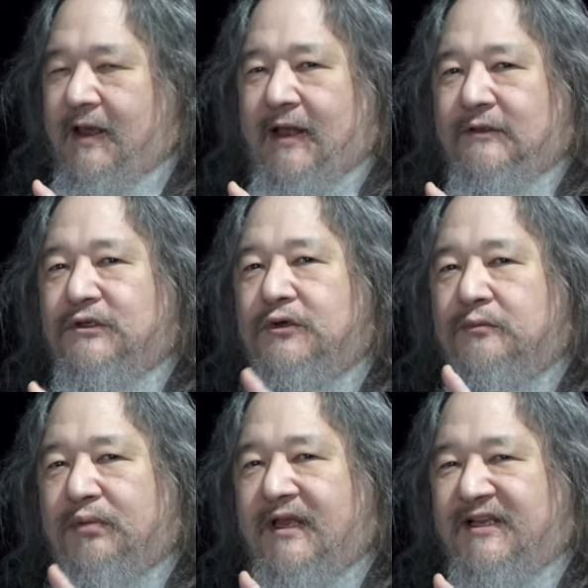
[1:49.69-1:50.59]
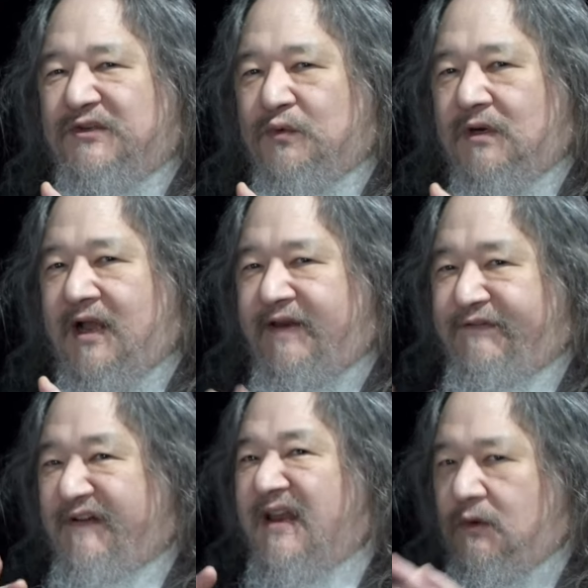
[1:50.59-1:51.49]
L2 plates were kind of
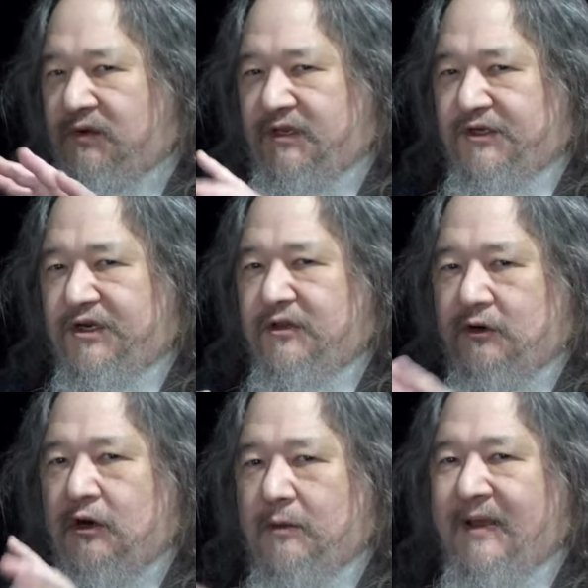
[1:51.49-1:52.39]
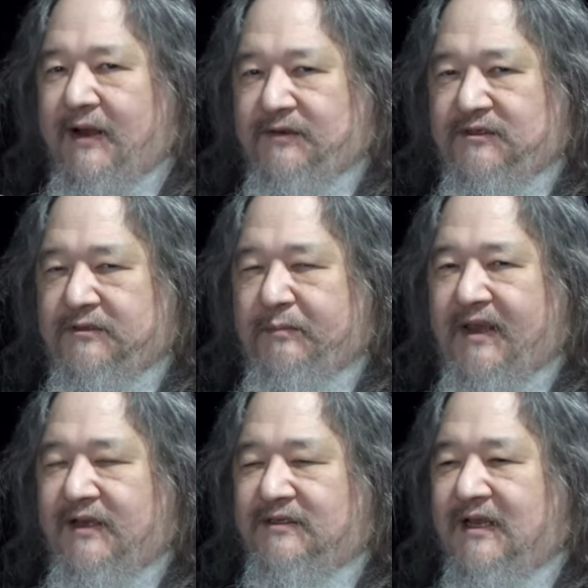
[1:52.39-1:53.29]
fighting with each other about
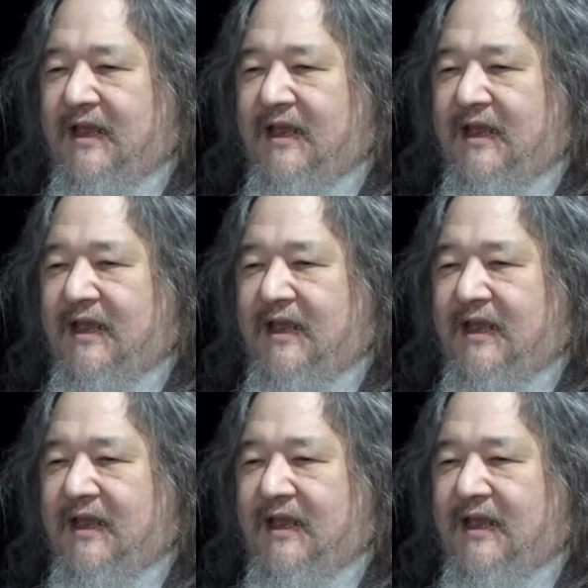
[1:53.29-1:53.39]
space,